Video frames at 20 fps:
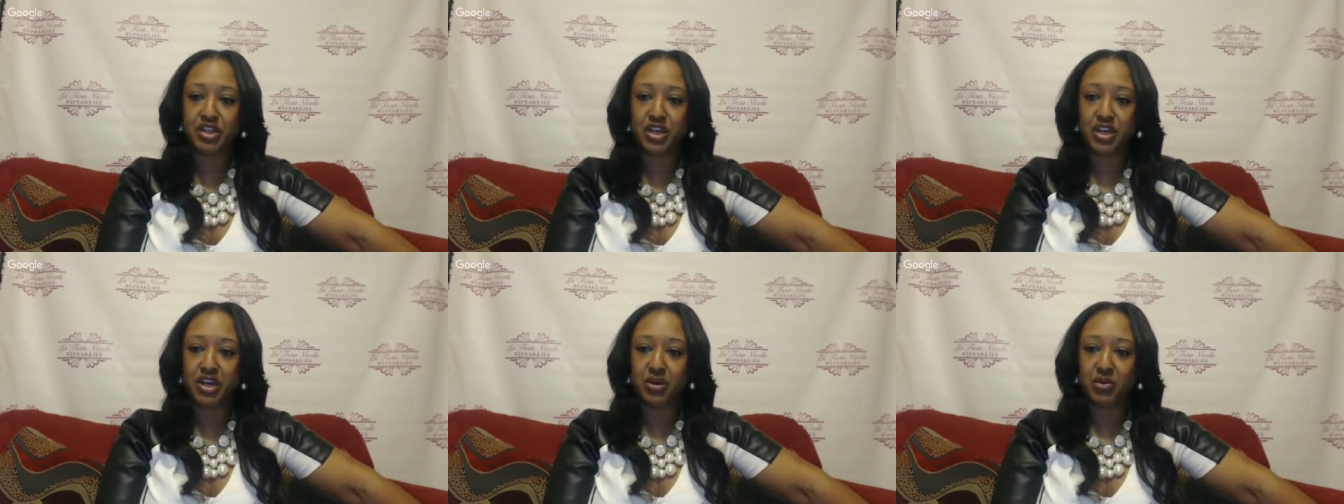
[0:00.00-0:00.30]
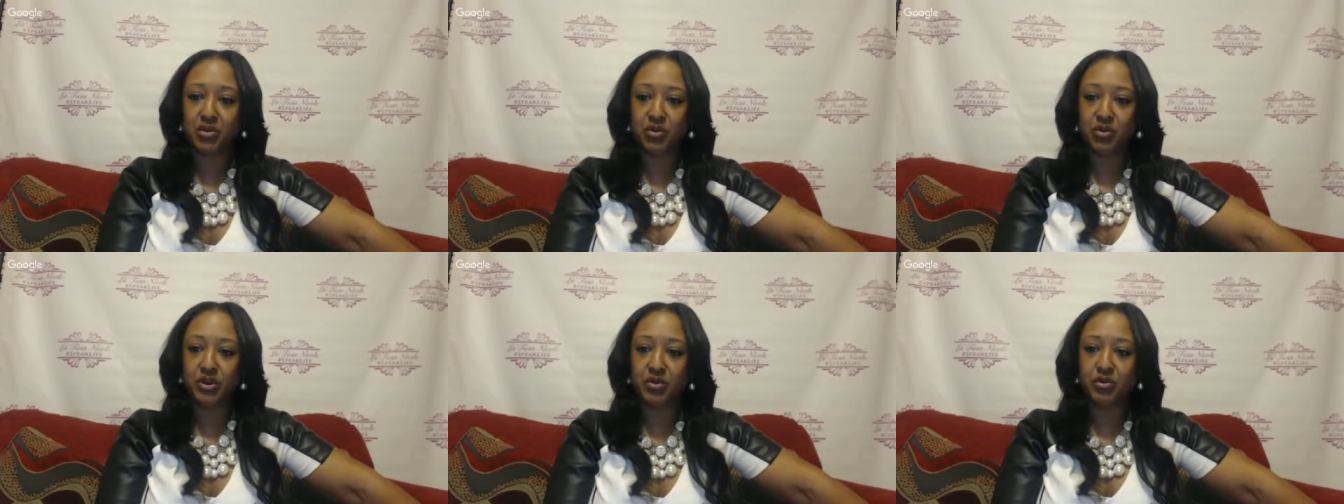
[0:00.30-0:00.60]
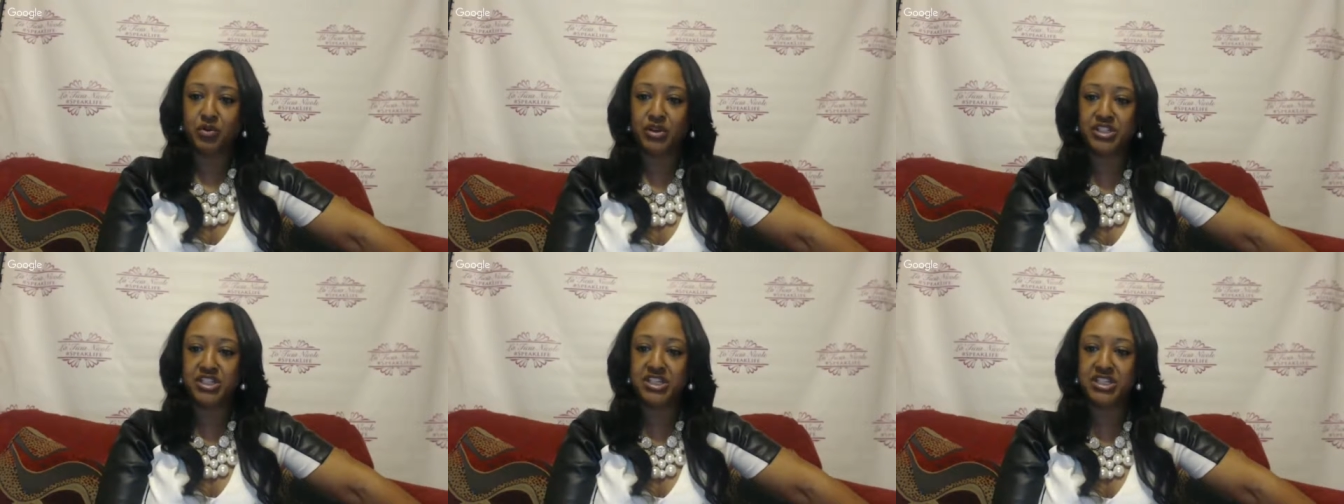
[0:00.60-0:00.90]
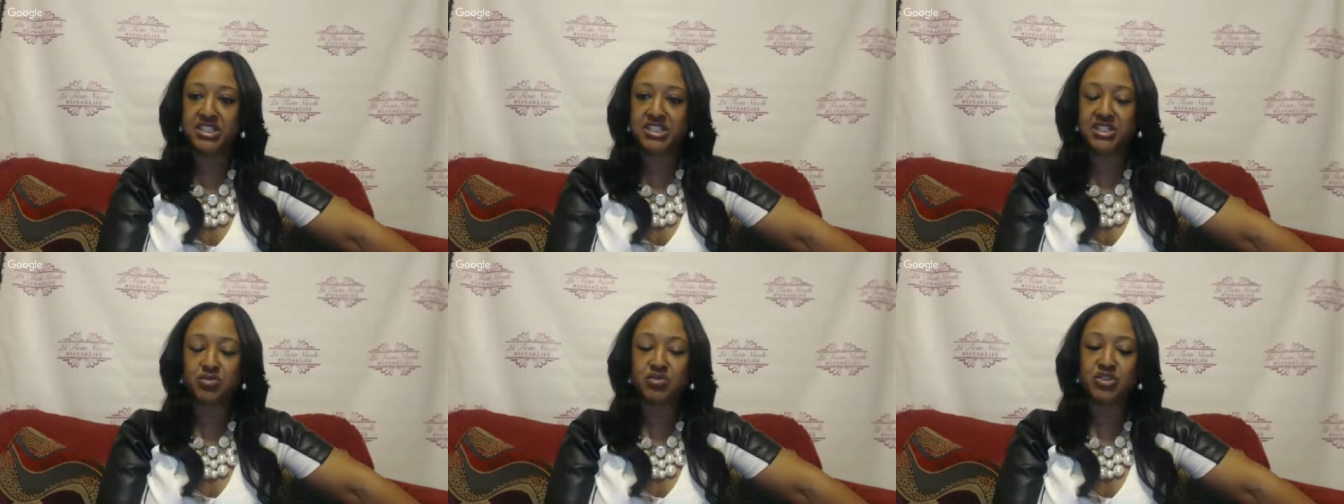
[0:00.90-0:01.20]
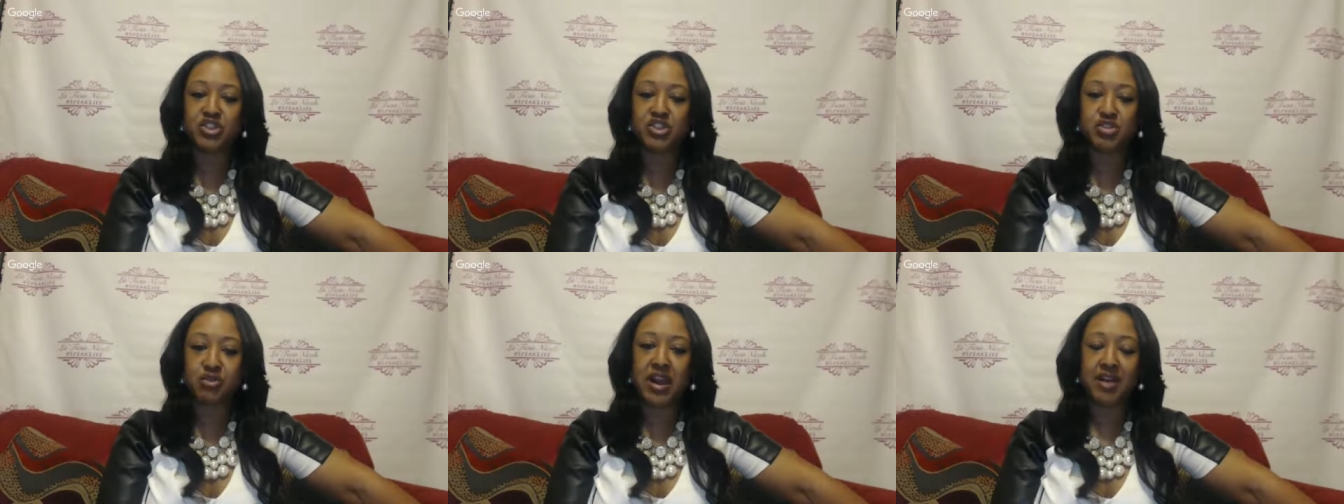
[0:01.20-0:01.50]
when Jesus was
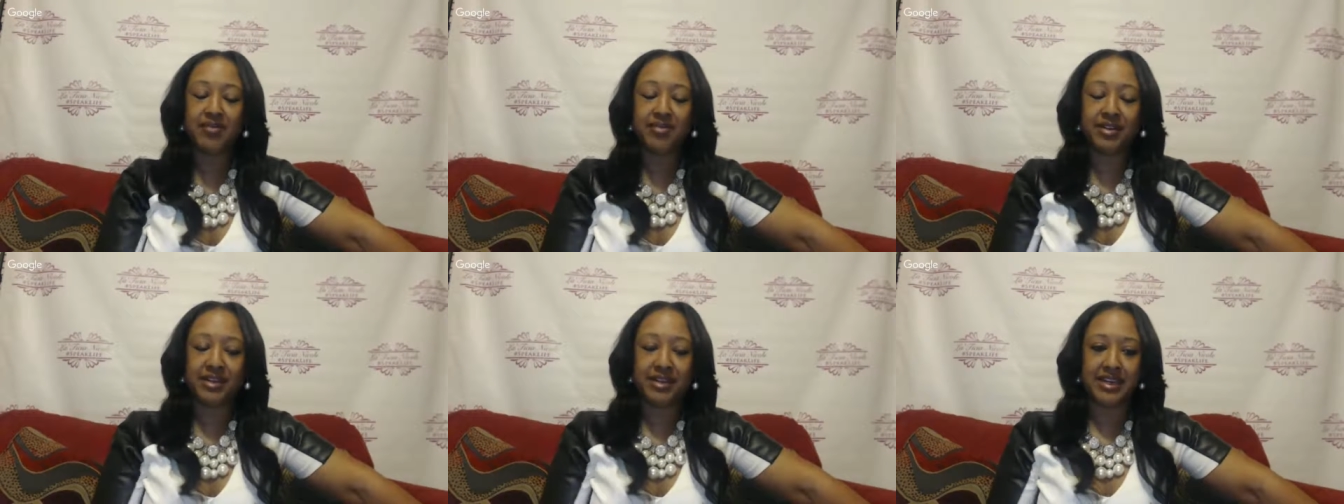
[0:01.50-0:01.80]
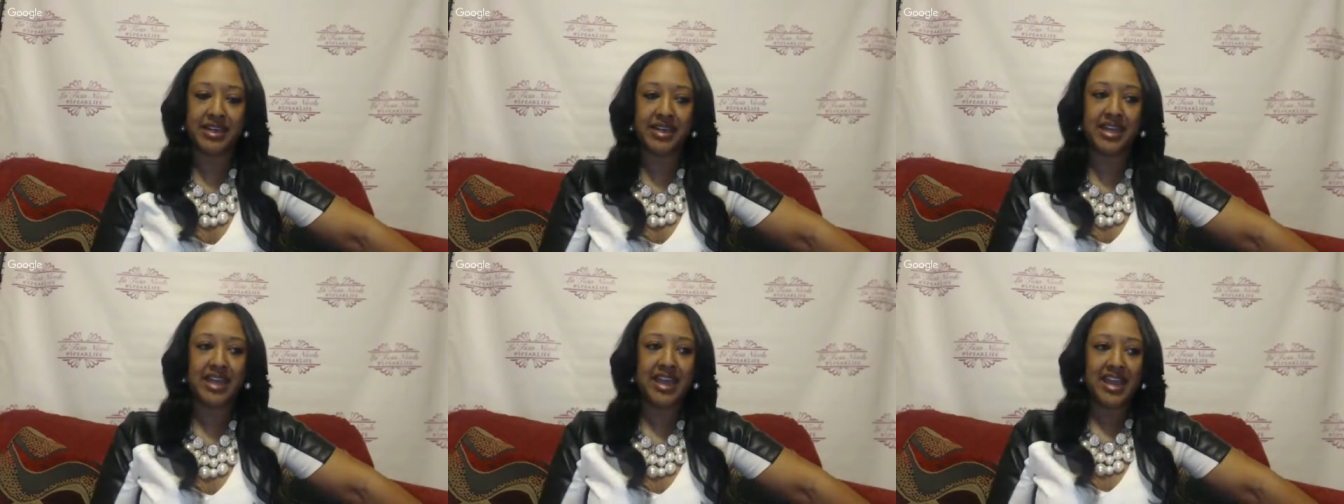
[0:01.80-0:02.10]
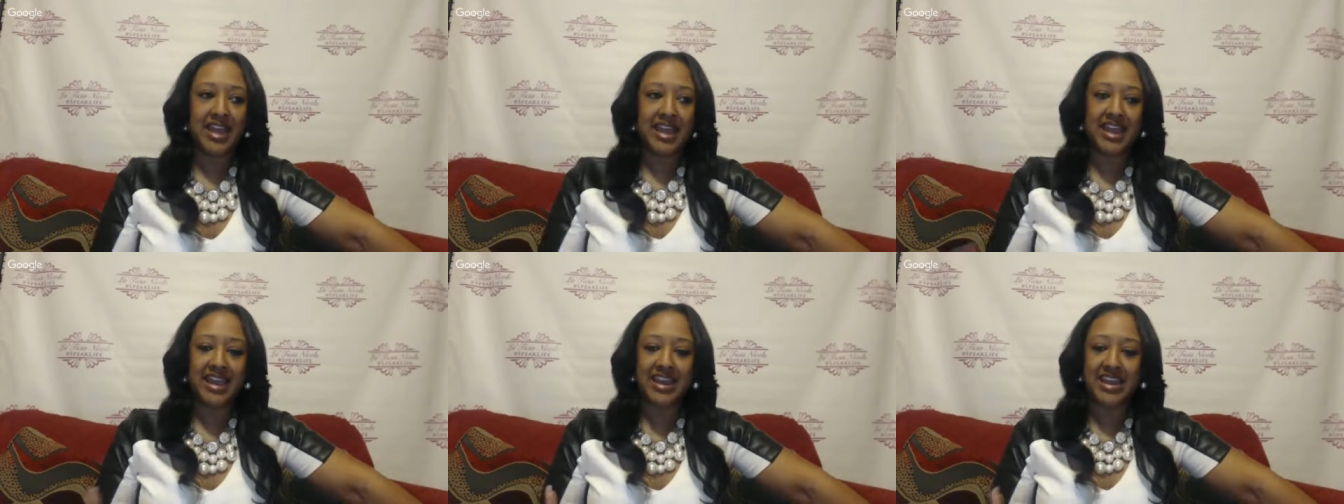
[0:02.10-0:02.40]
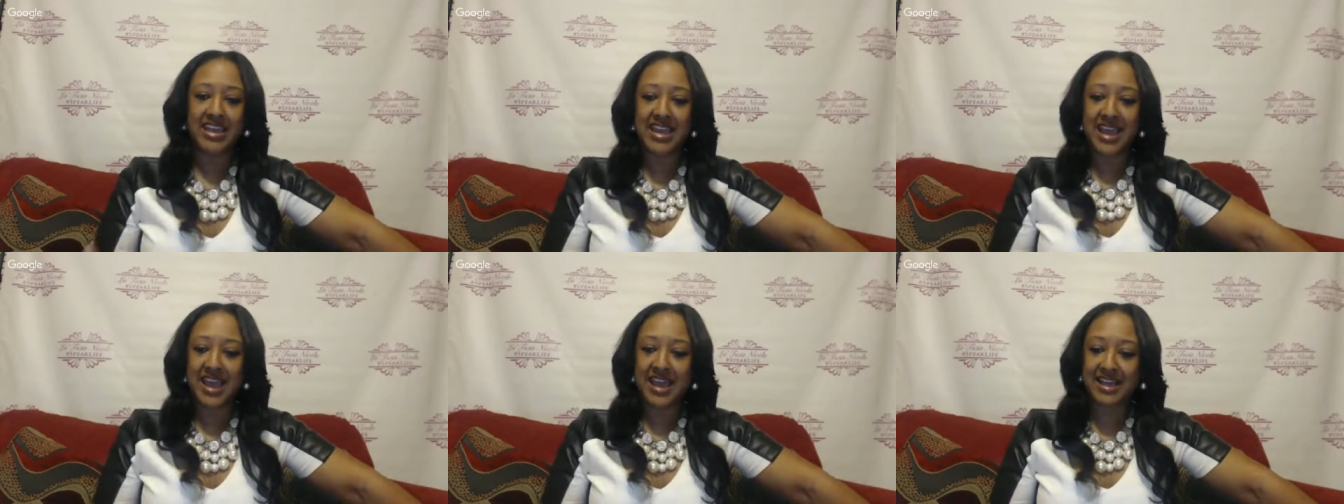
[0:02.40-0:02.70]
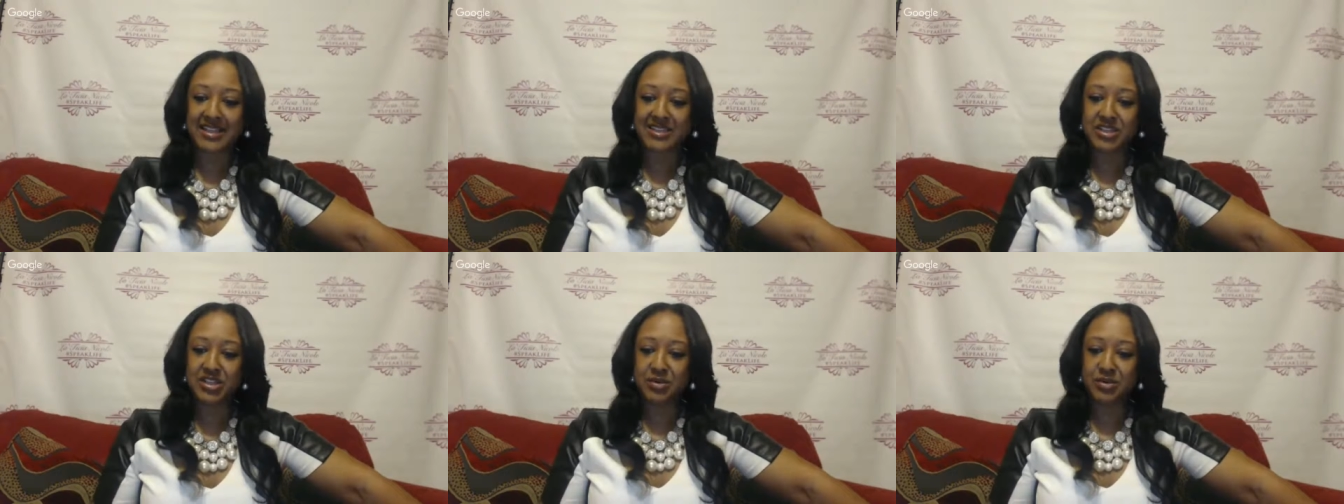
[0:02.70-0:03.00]
traveling and he asked
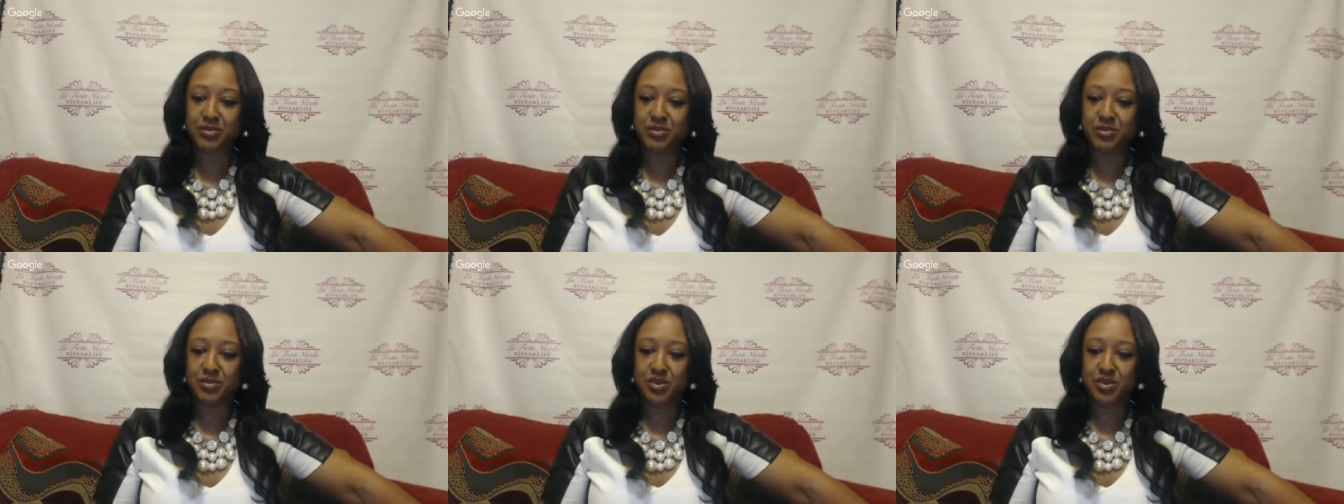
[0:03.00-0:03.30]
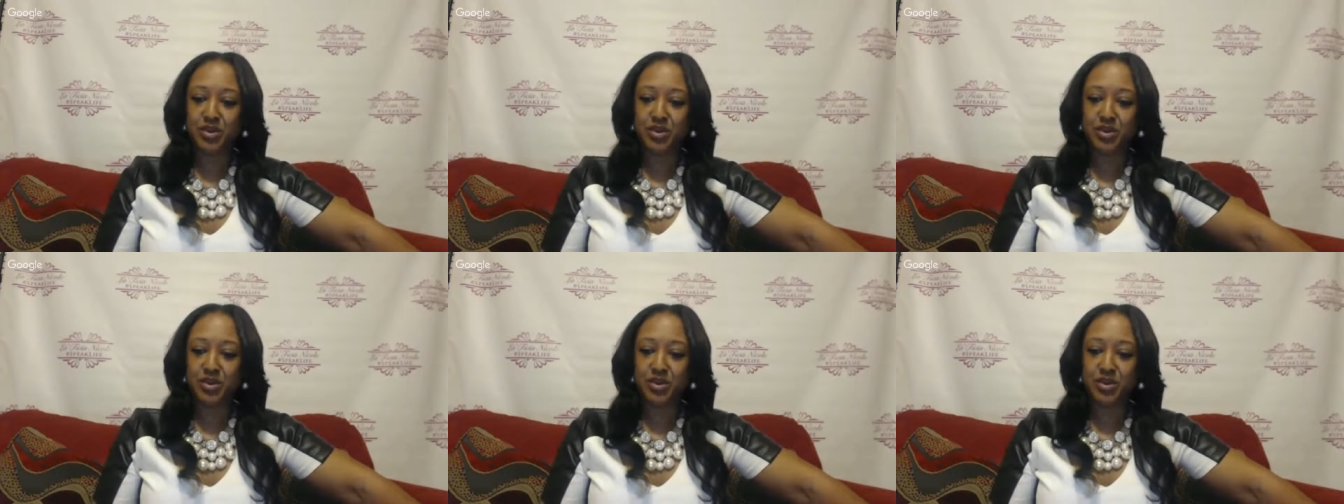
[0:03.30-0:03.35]
him,